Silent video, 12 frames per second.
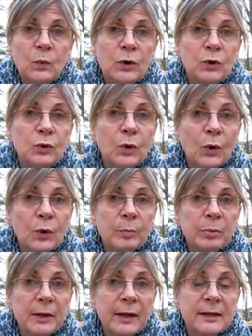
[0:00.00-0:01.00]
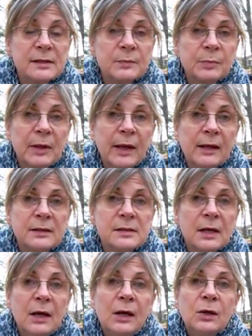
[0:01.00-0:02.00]
When you go to plant a plant,
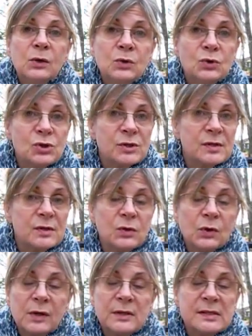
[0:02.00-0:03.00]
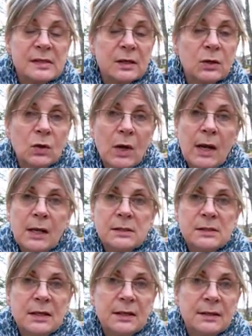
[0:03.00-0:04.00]
you can stick your hand
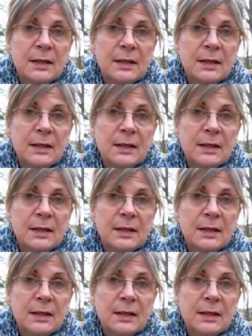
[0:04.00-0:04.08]
in it.